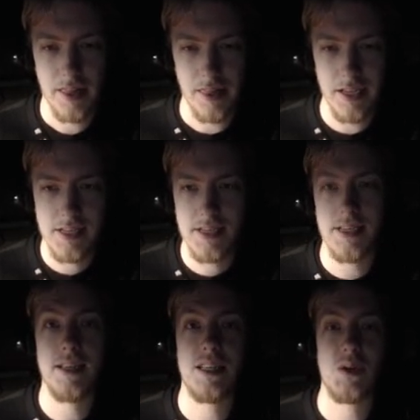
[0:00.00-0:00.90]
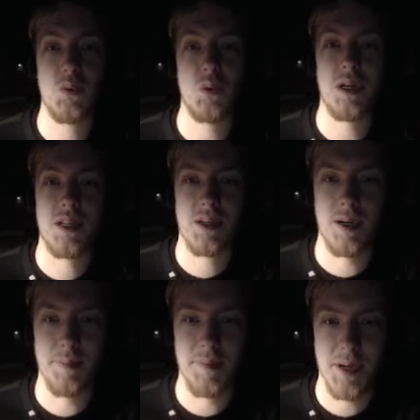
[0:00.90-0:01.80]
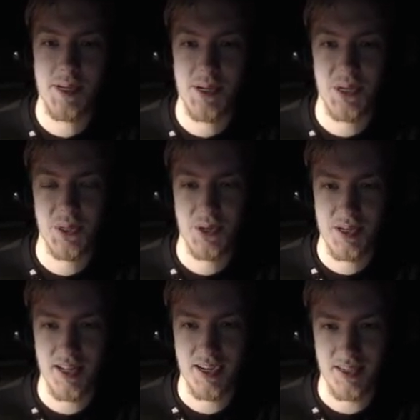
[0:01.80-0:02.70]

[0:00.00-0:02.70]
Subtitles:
This is what our monster looks like.